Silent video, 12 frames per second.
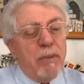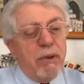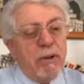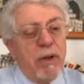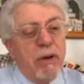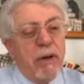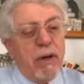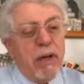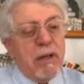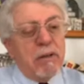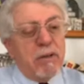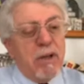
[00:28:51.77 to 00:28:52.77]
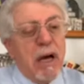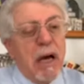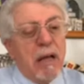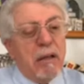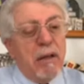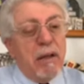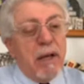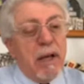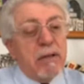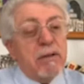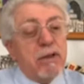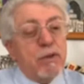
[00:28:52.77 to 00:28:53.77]
but they're against God and
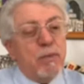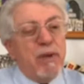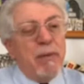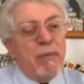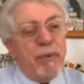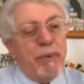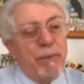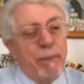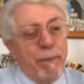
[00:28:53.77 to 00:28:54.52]
against his people.